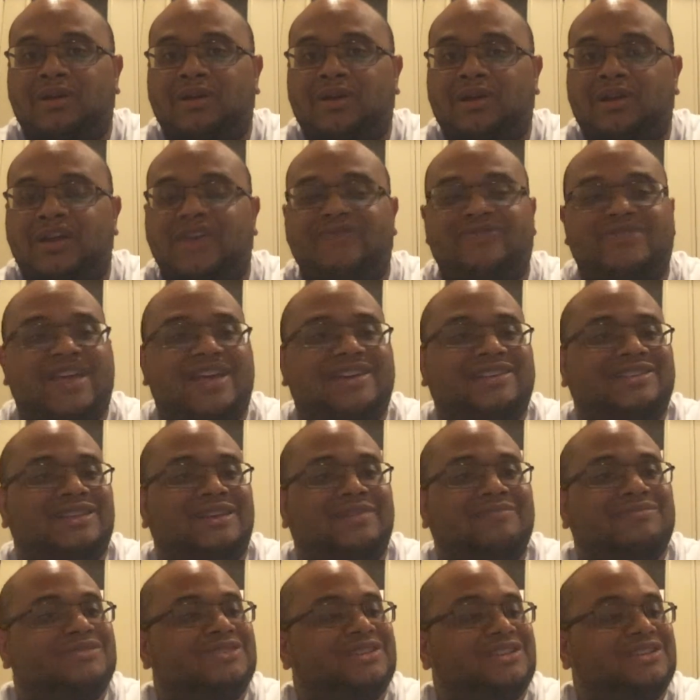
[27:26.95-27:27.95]
if that's
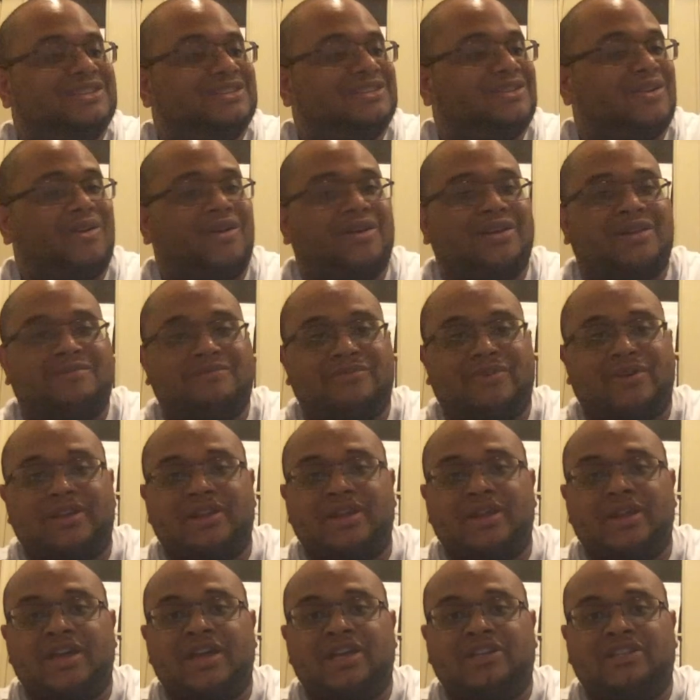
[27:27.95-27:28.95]
something she's starting. But